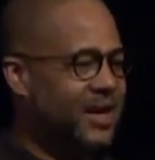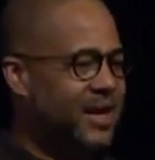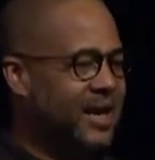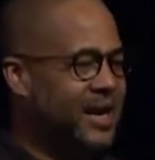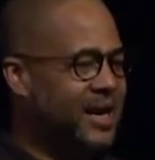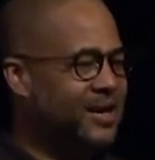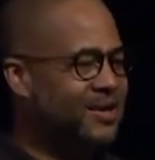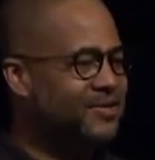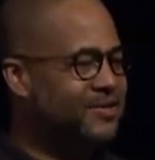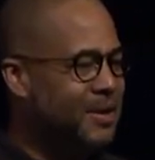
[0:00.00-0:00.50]

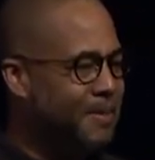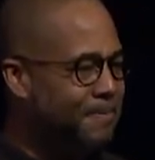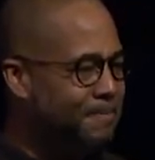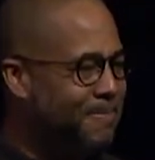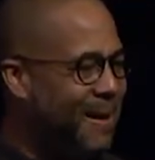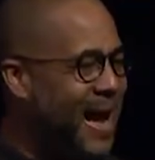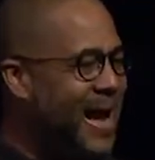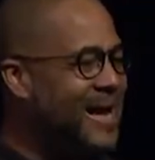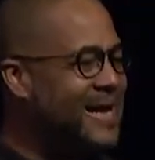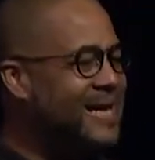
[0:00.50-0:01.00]
It is a
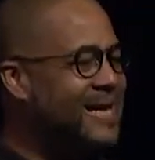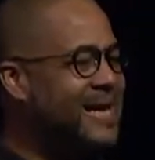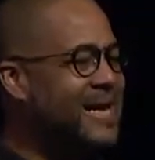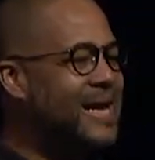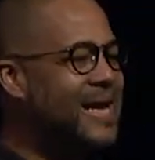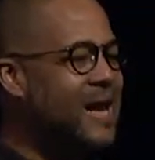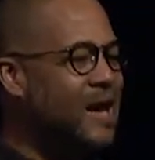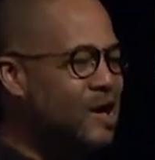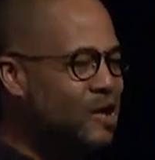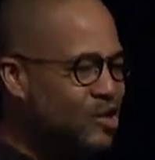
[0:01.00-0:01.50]

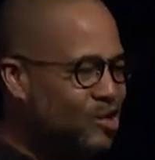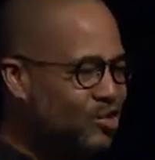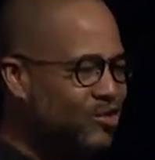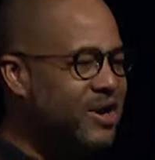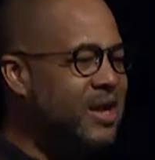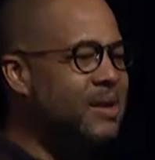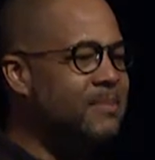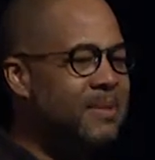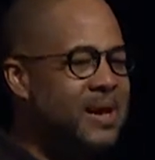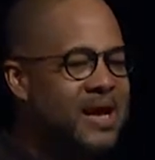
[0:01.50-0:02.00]
binding
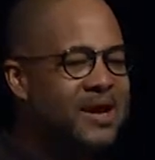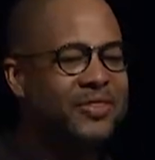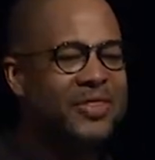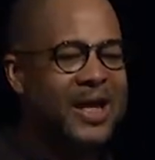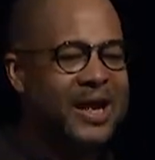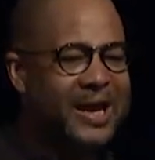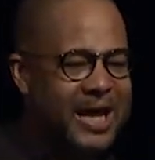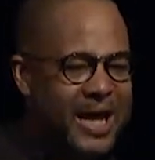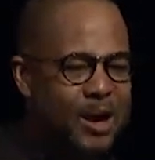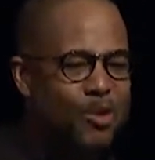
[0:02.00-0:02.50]
agreement
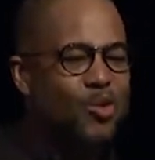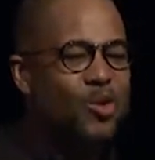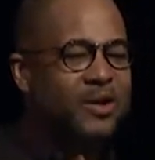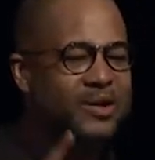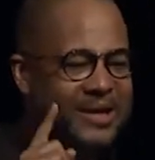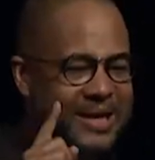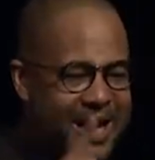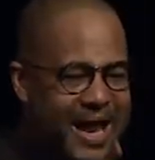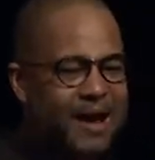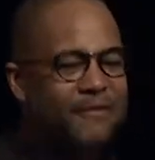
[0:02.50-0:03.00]
that he will
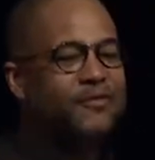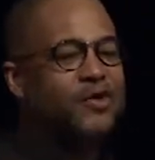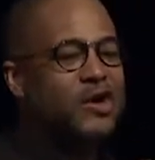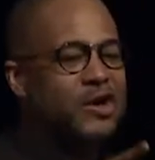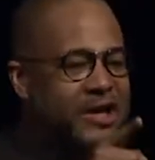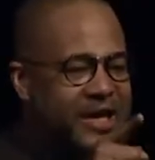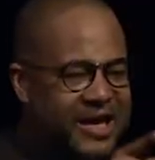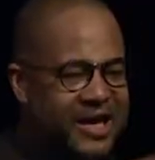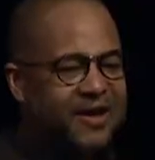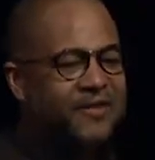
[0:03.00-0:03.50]
never
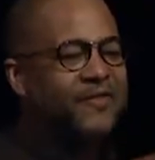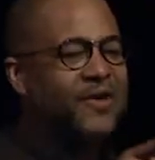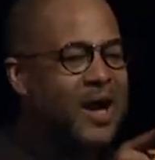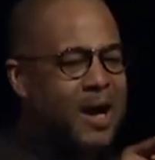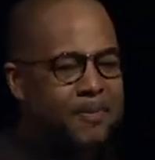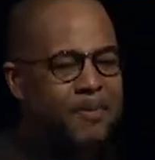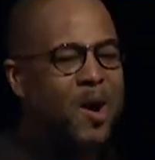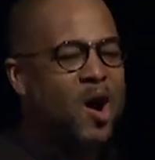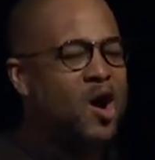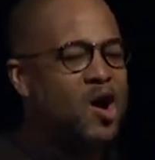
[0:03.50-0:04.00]
give
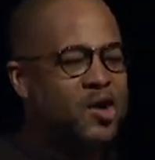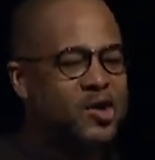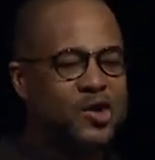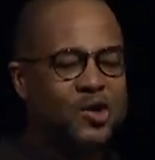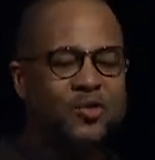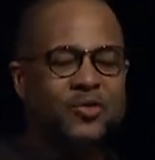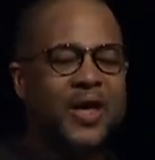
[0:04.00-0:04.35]
up on you,